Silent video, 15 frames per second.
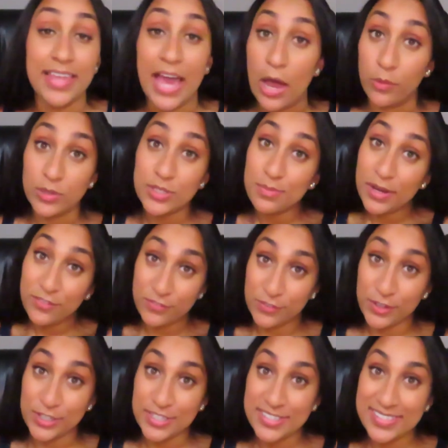That was my
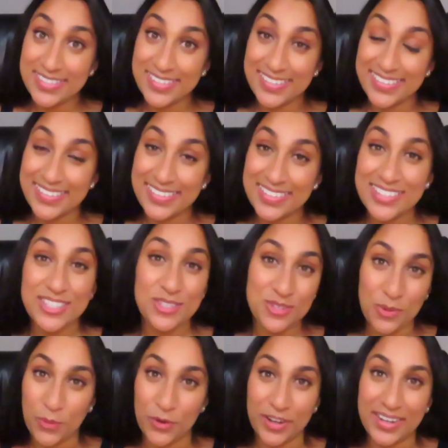first
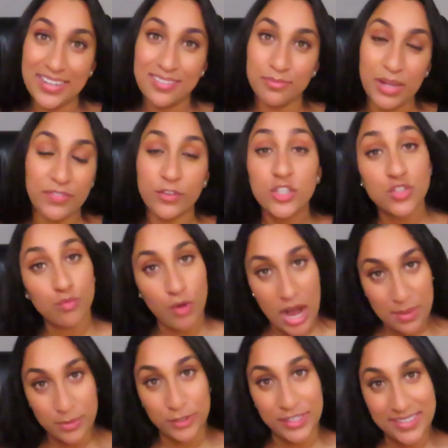story, my first
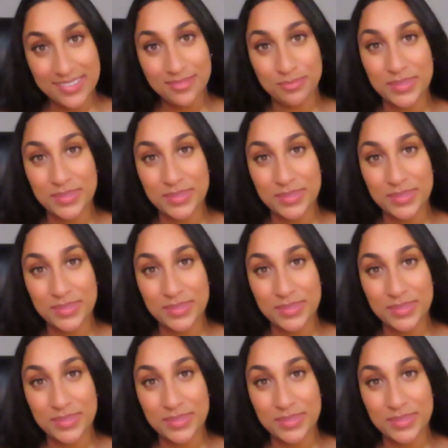robbery,